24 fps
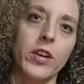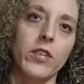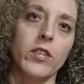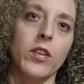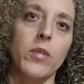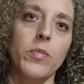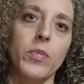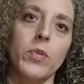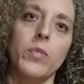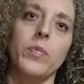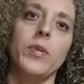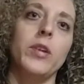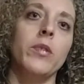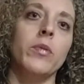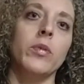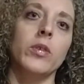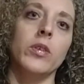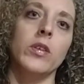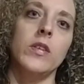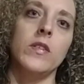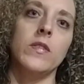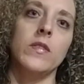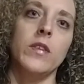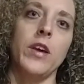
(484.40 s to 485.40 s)
here that would be
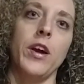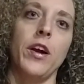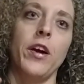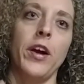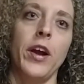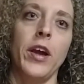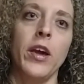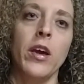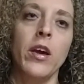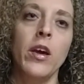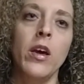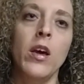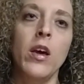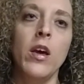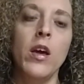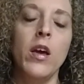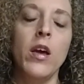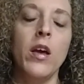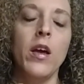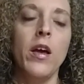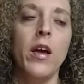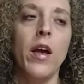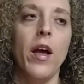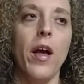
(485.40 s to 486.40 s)
really scary.
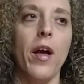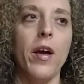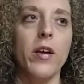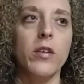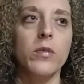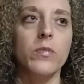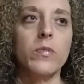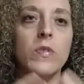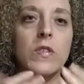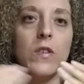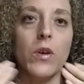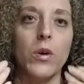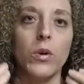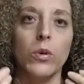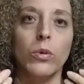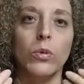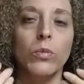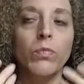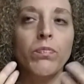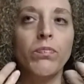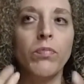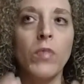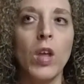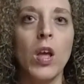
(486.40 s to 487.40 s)

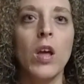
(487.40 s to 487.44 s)
So